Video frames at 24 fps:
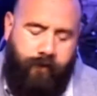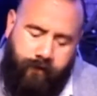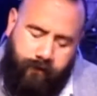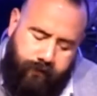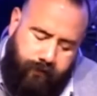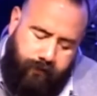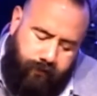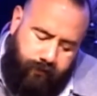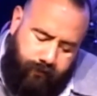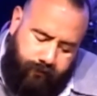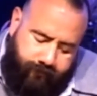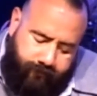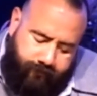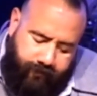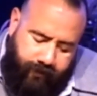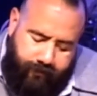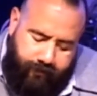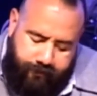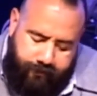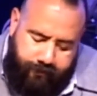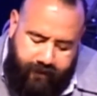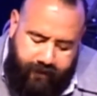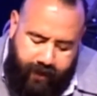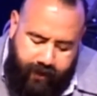You see,
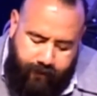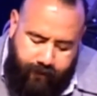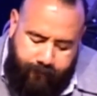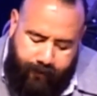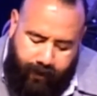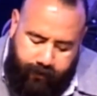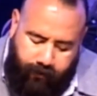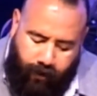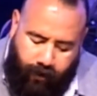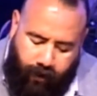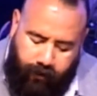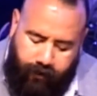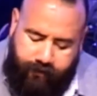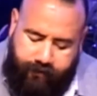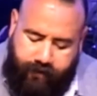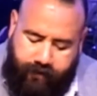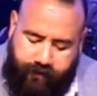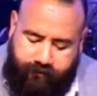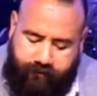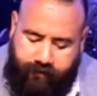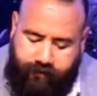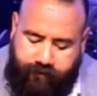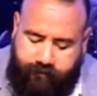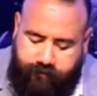the thing about all of
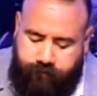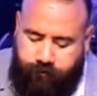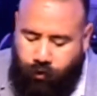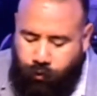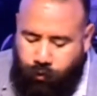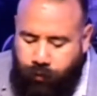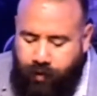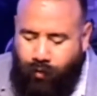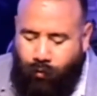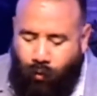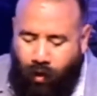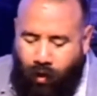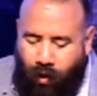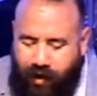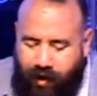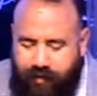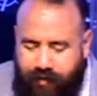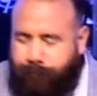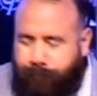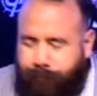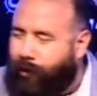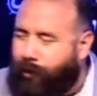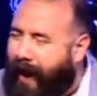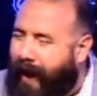this is do we, one,
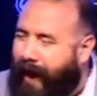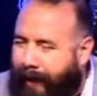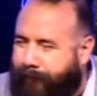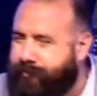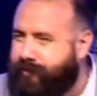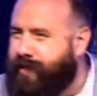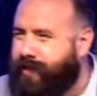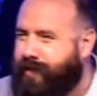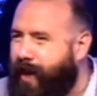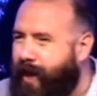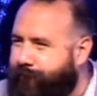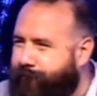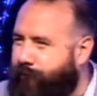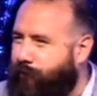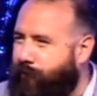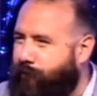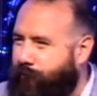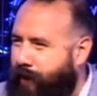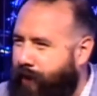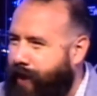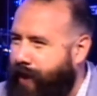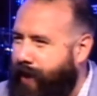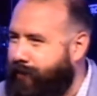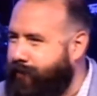perhaps take for
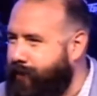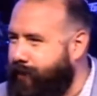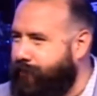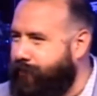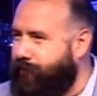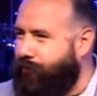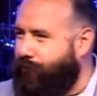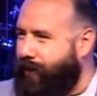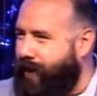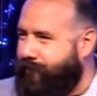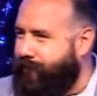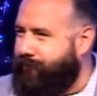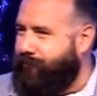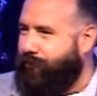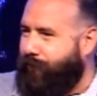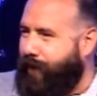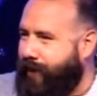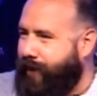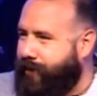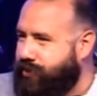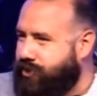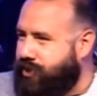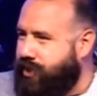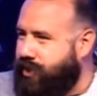granted the
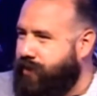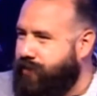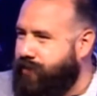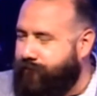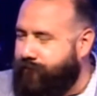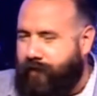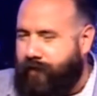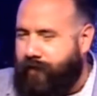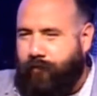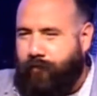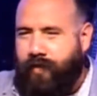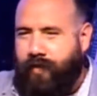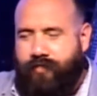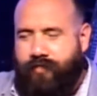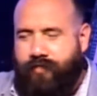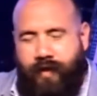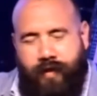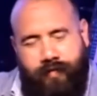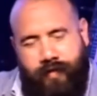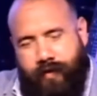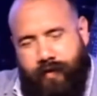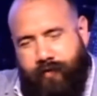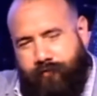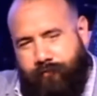resurrection and the very
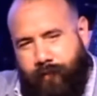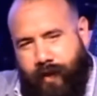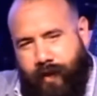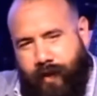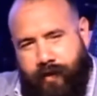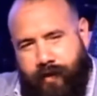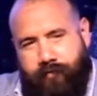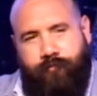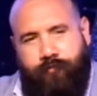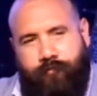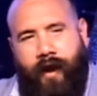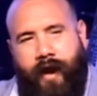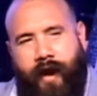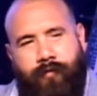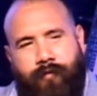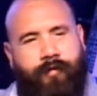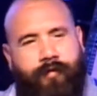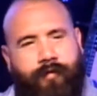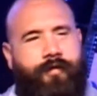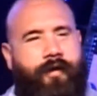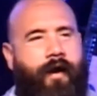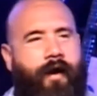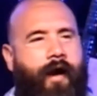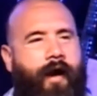thing that has made us right
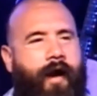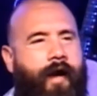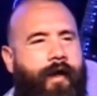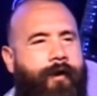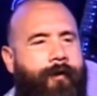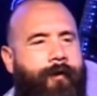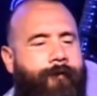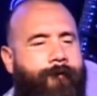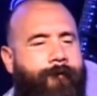with God?